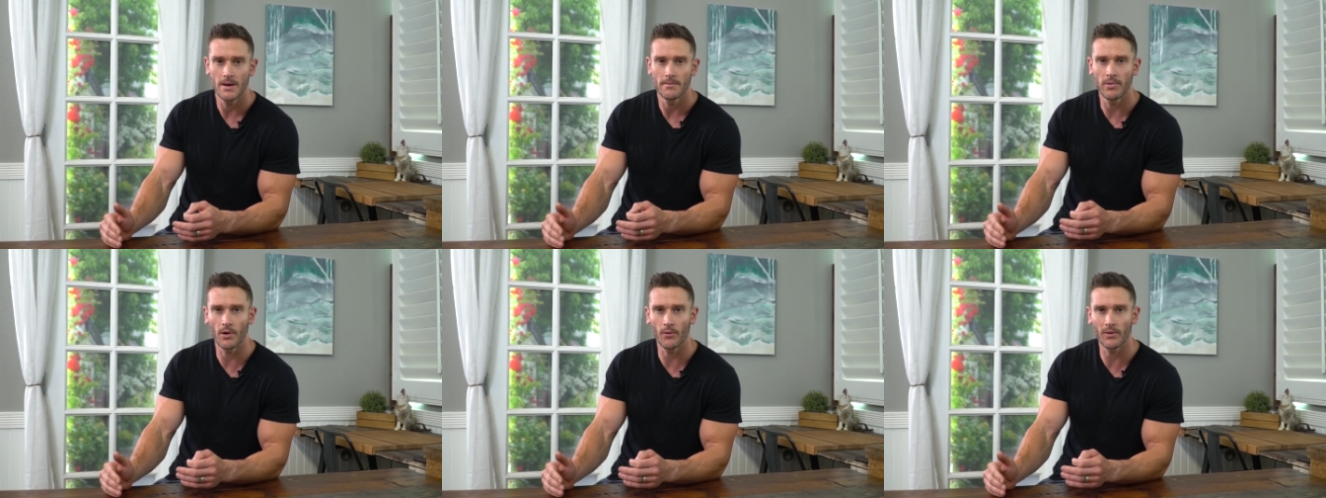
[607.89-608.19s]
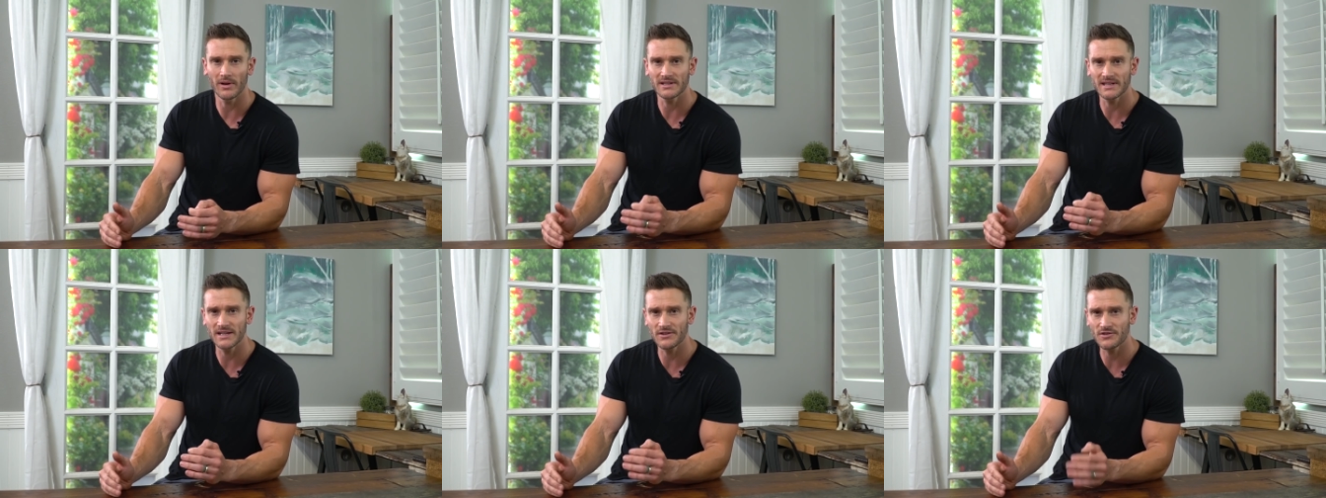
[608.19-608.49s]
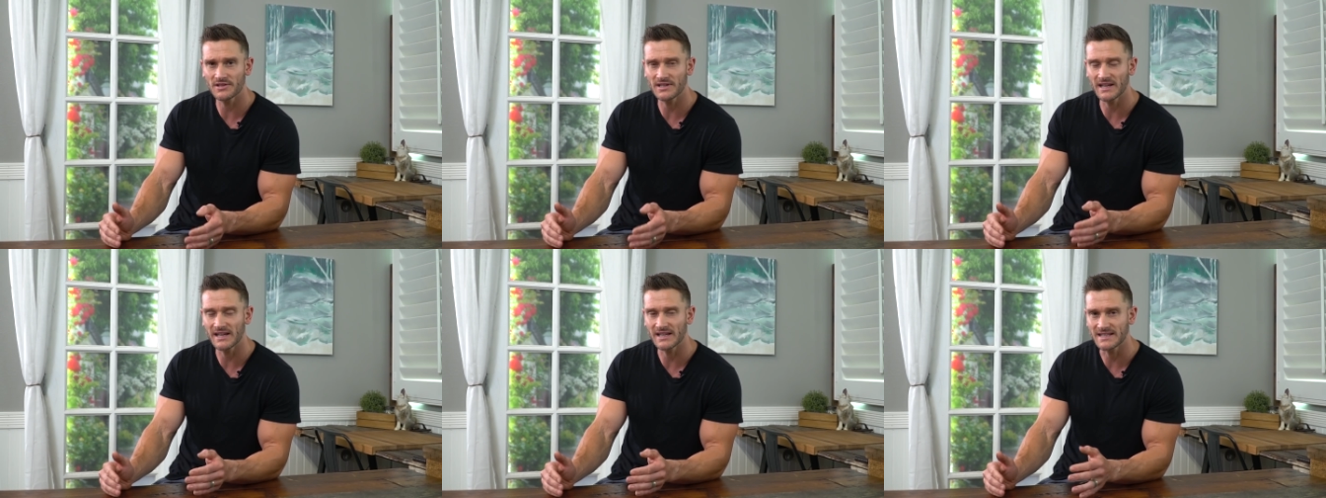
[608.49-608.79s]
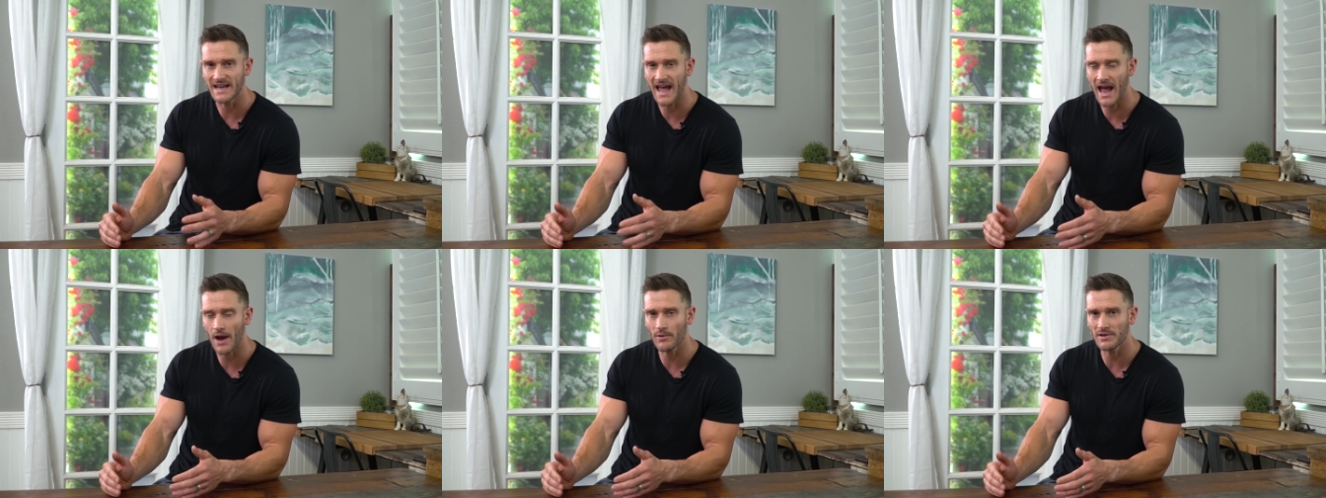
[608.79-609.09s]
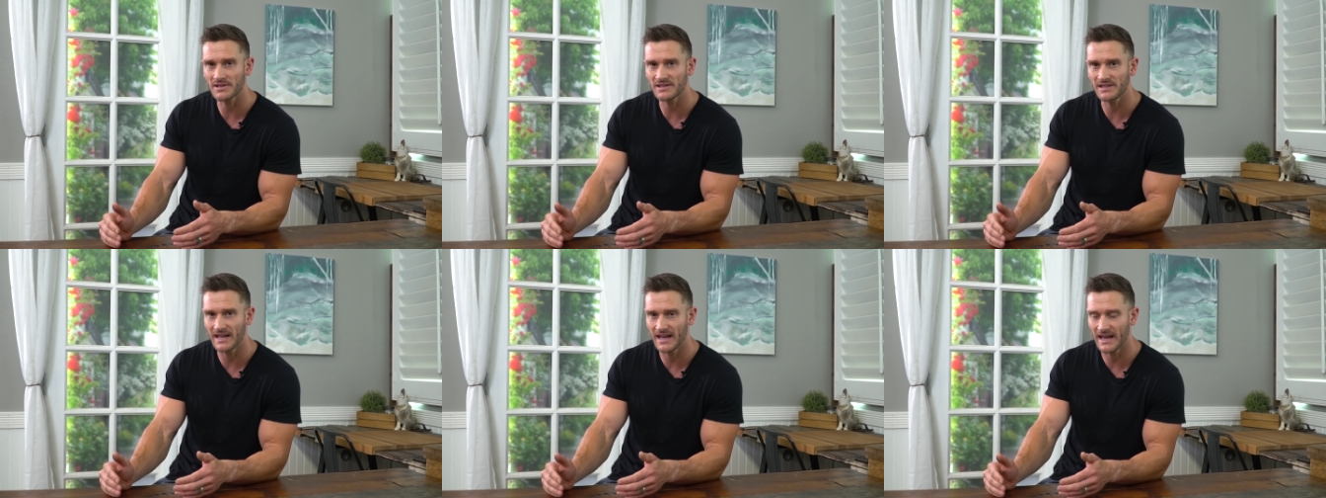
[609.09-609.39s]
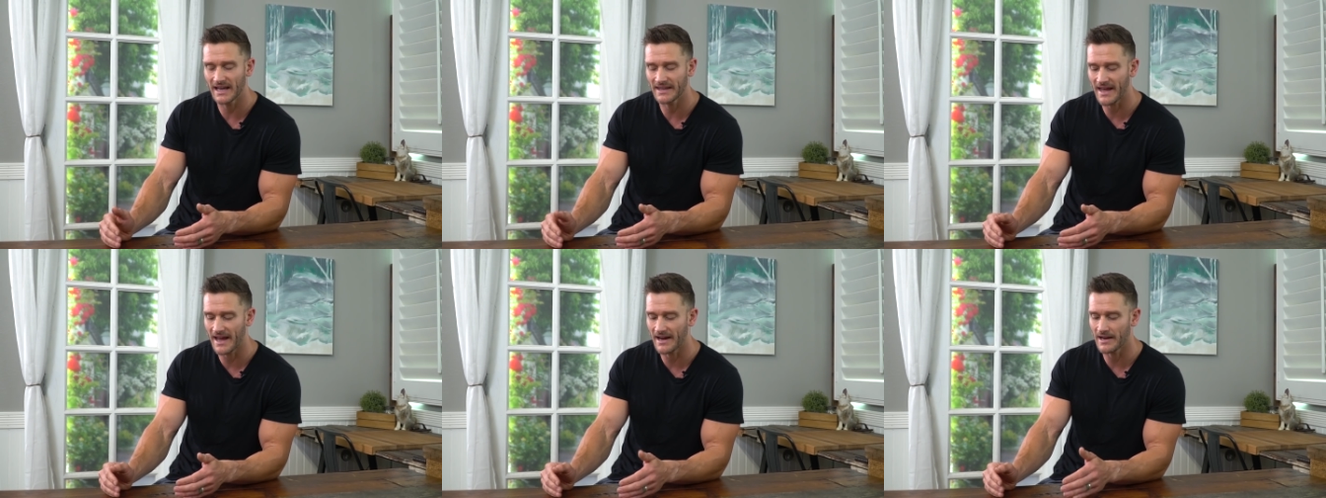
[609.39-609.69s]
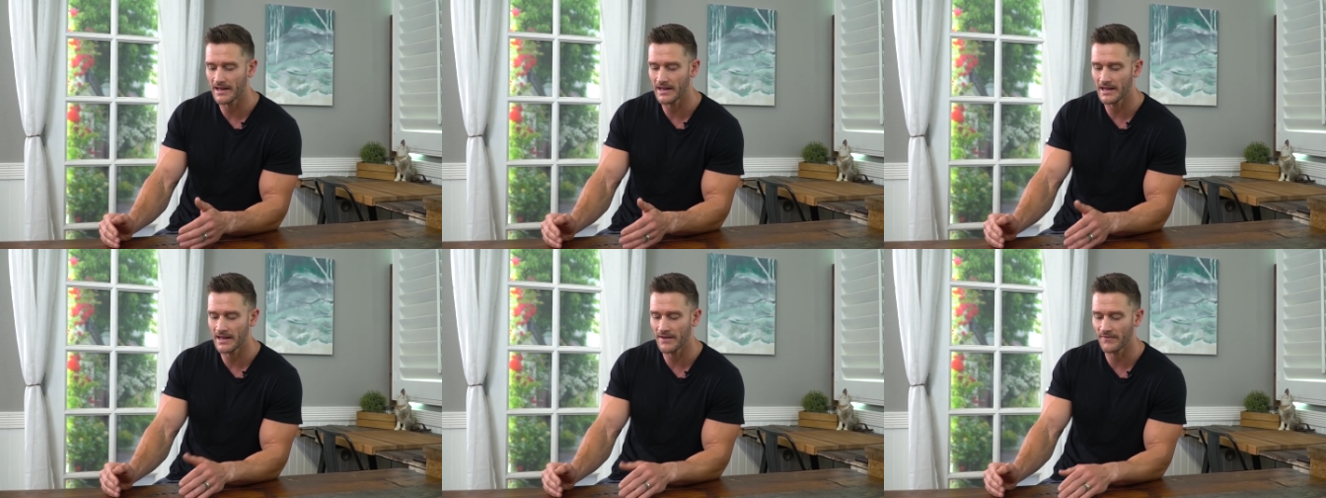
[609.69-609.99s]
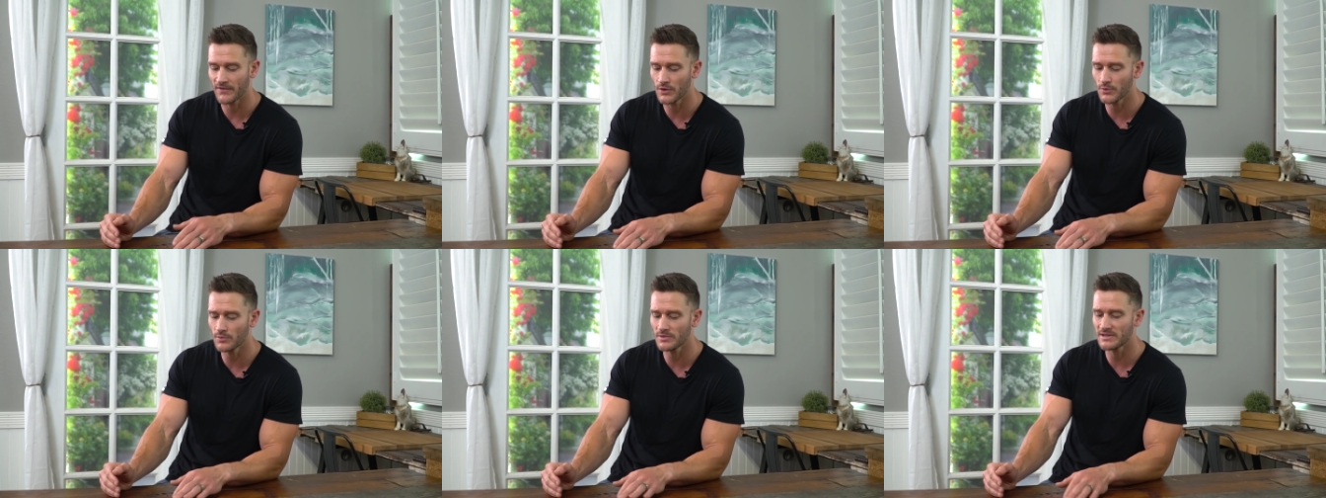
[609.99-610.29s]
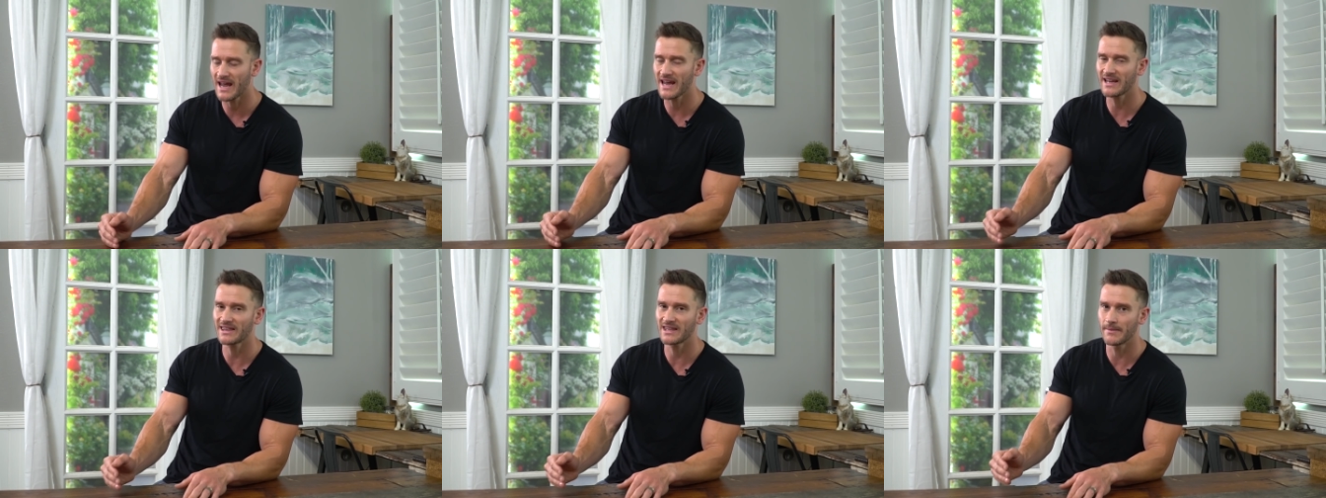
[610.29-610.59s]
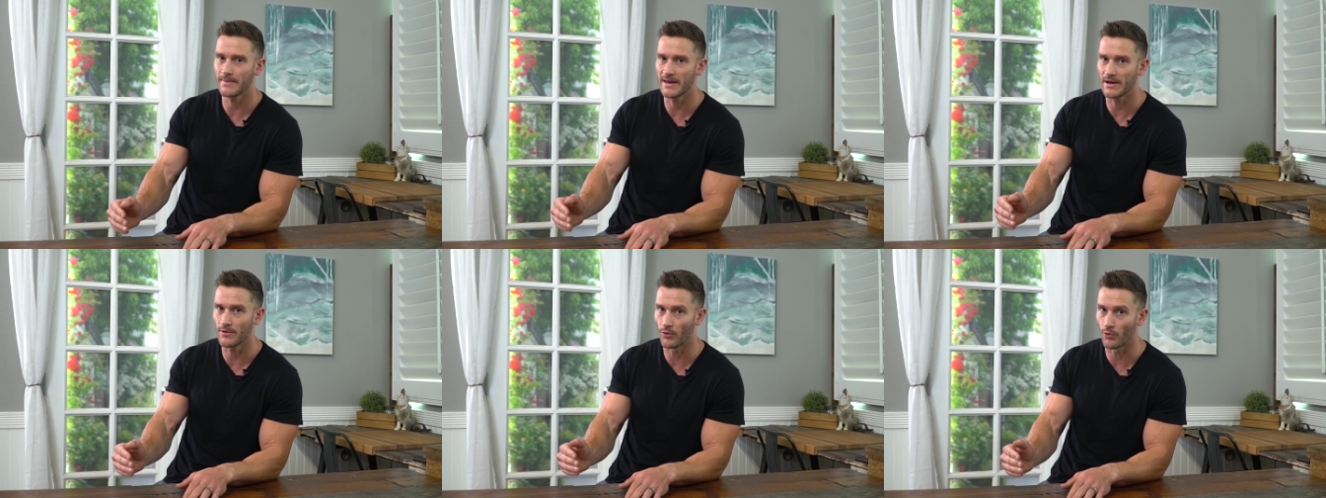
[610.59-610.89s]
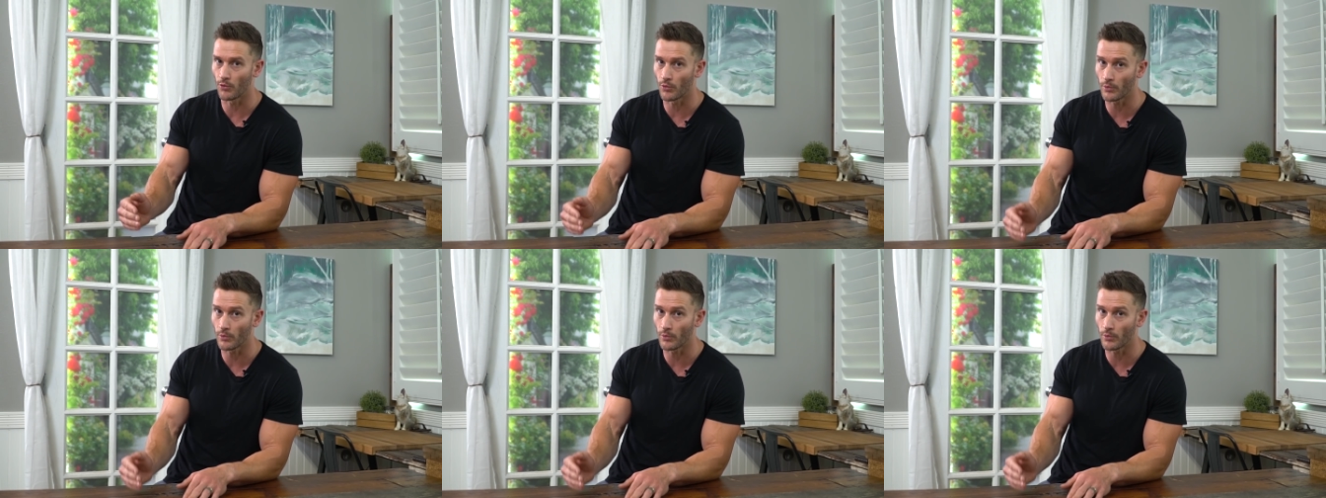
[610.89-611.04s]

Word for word: But what's interesting is now we're seeing that if you take them in